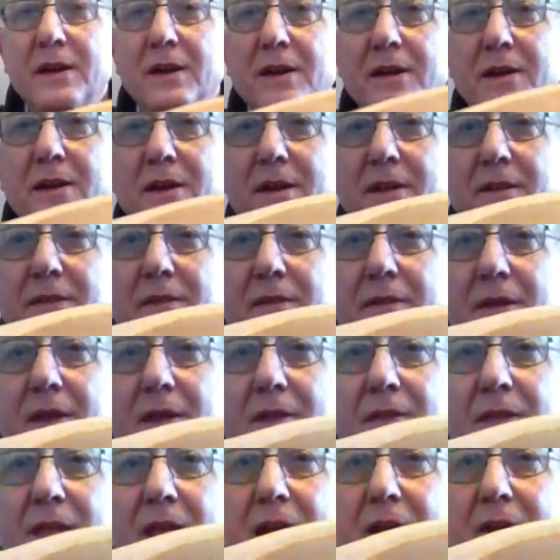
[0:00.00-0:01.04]
And
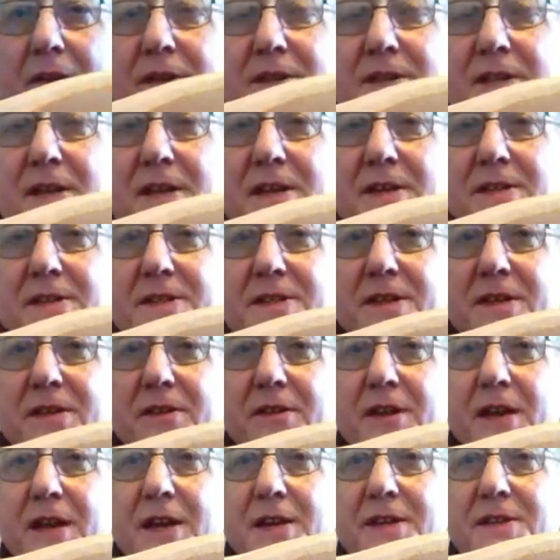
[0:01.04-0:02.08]
there it
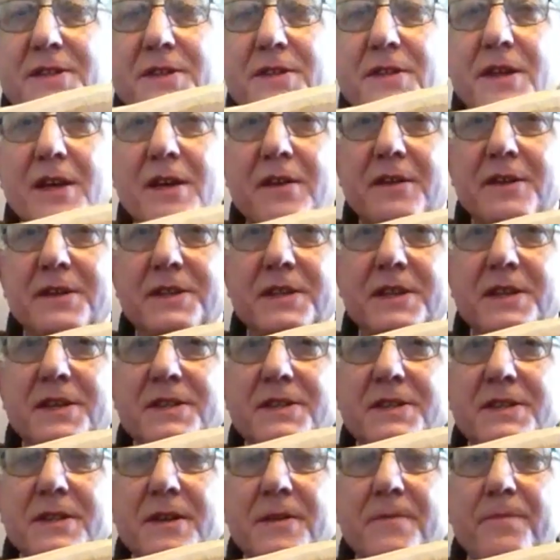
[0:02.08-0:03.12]
is. Okay, so there it
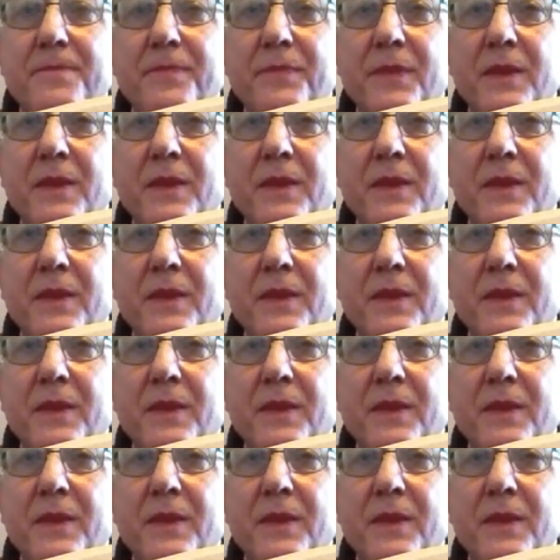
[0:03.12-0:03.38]
is.